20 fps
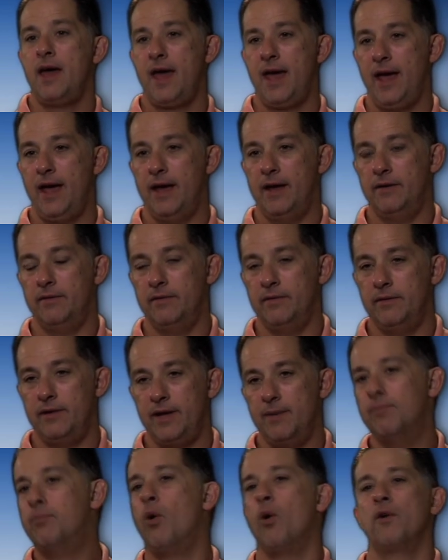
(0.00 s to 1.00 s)
and
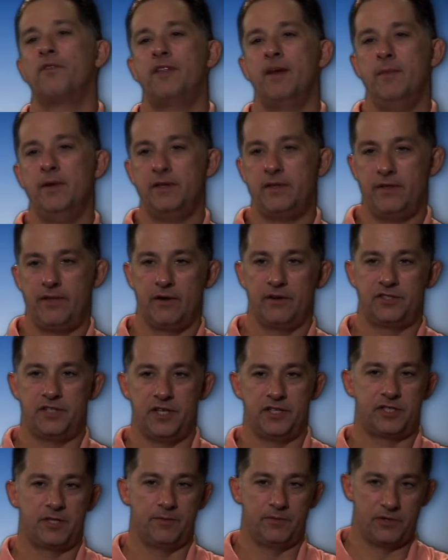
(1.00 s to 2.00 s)
import them into their
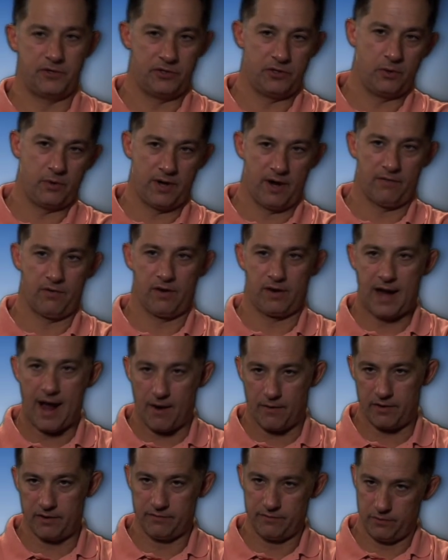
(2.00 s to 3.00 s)
systems and do whatever
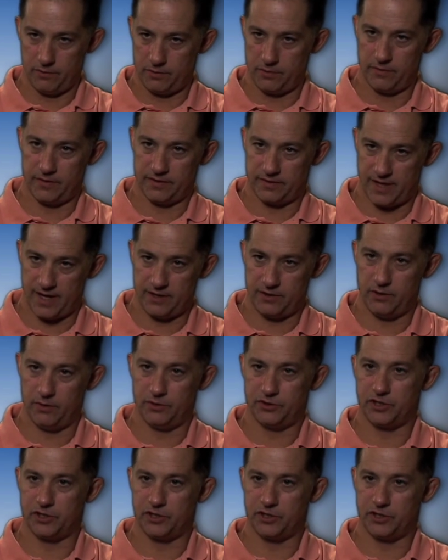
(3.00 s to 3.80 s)
accounting voodoo that they do.